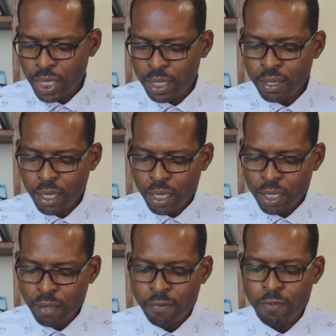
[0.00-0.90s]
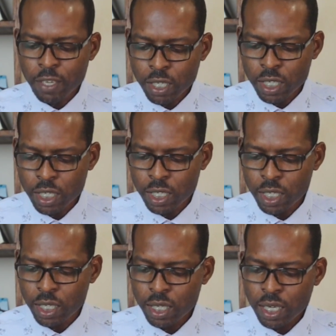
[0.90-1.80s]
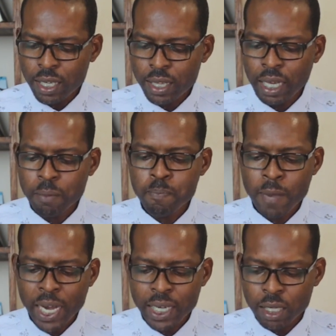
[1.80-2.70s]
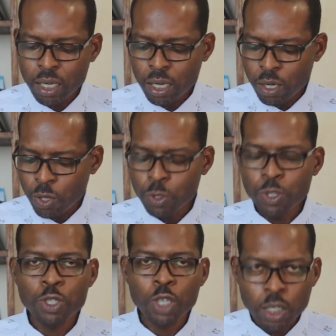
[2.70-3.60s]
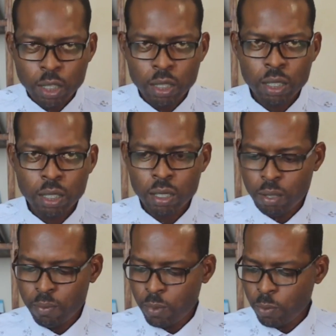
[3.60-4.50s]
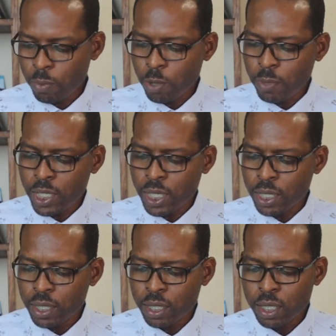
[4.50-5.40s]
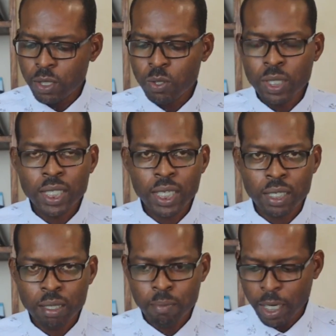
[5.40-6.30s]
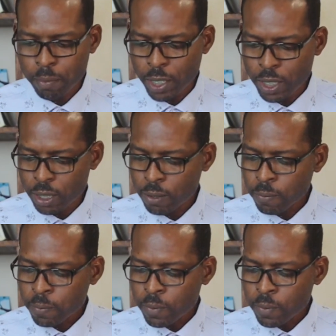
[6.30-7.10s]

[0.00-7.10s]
he said very early that man could not be obedient to the Ten Commandments.